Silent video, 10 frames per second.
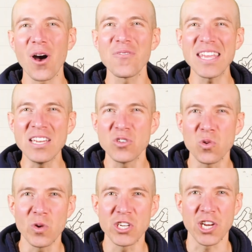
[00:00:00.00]
off
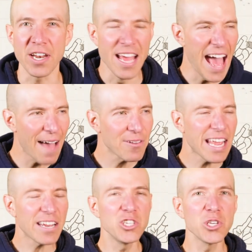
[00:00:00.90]
intuition, having
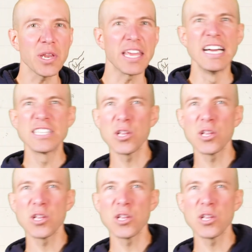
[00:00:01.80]
that agility